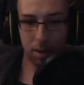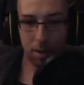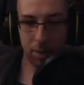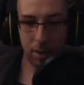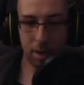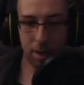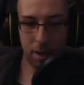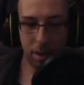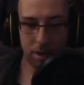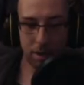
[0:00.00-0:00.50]

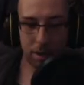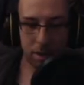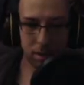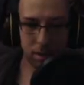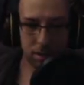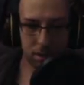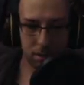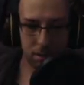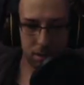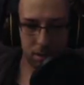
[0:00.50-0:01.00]
Wait, it
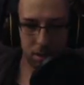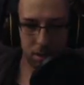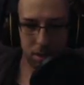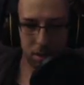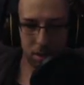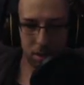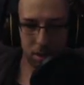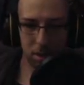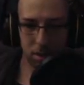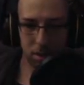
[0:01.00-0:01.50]
does.
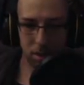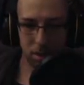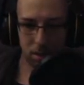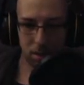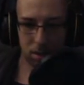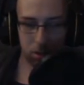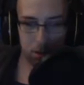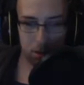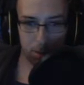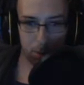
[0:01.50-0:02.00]

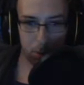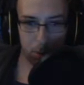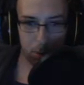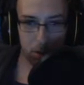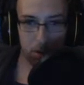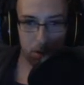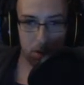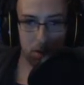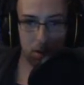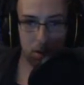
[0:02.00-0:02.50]
Use the
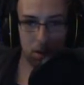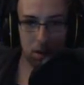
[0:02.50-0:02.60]
portal.